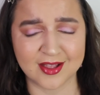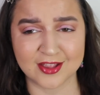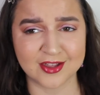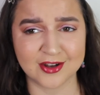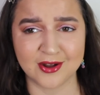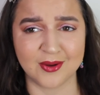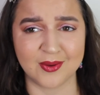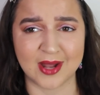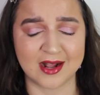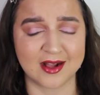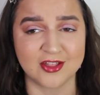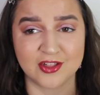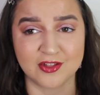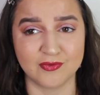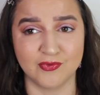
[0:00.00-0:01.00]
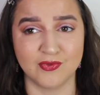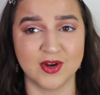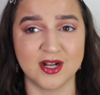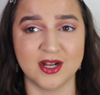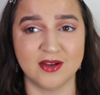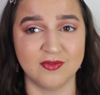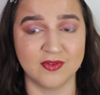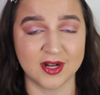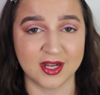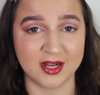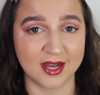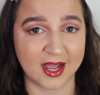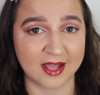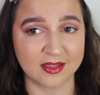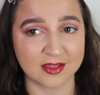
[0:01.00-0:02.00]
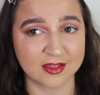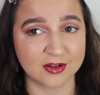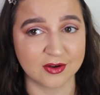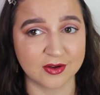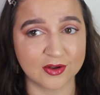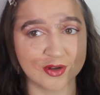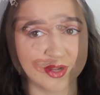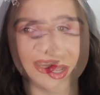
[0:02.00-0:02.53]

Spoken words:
don't know, like I just really really like this look.